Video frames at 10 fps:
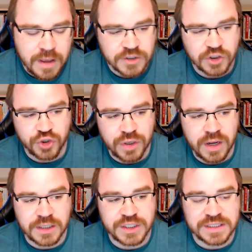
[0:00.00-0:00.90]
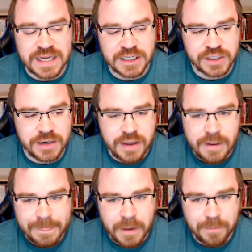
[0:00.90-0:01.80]
So triage is
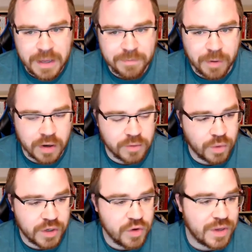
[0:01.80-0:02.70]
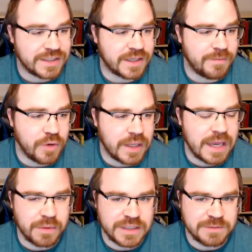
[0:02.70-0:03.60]
actually a big part where you get to
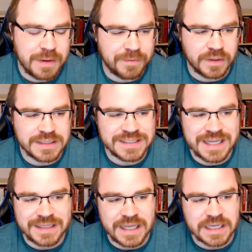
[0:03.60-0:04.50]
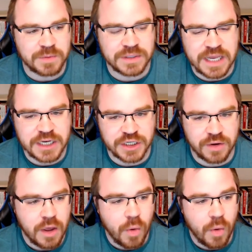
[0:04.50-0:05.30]
communicate with these people and set the expectation.